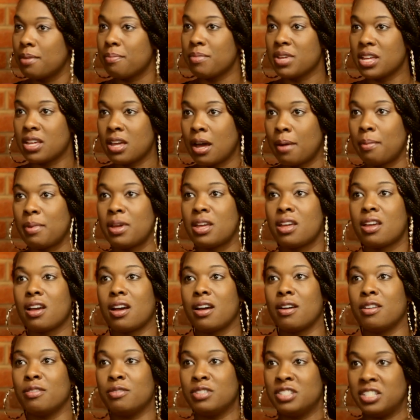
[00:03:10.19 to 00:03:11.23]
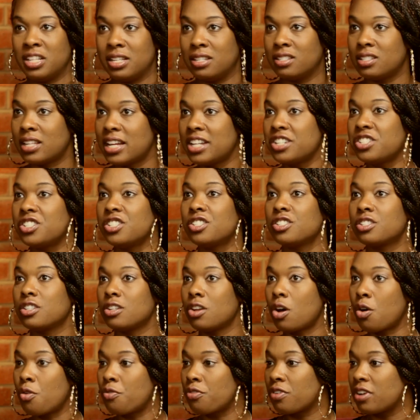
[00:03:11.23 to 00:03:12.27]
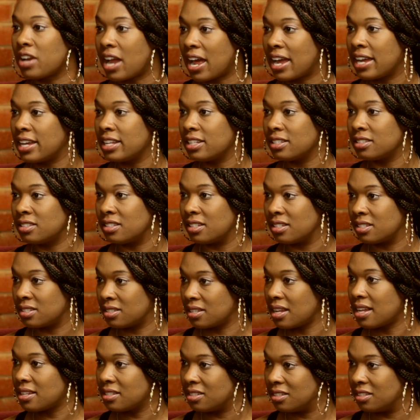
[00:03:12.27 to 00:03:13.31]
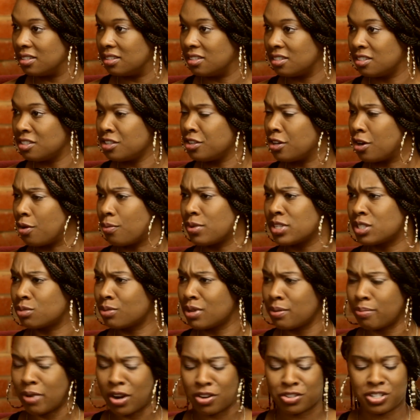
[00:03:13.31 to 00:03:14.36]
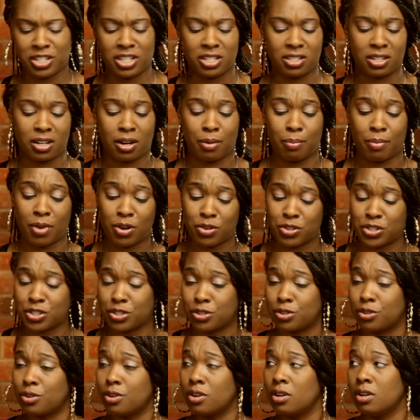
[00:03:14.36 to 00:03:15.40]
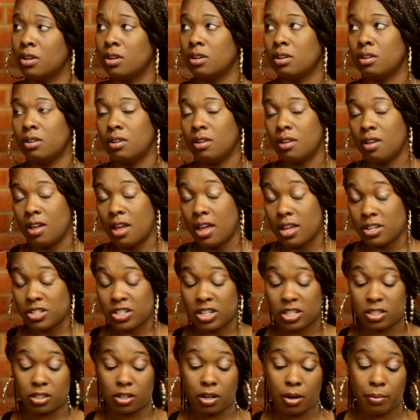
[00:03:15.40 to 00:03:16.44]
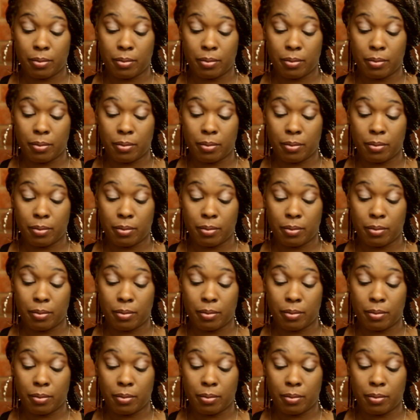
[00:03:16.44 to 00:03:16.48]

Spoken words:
becoming sensations and overnight successes, with Sweet Brown, she has a commercial. She had a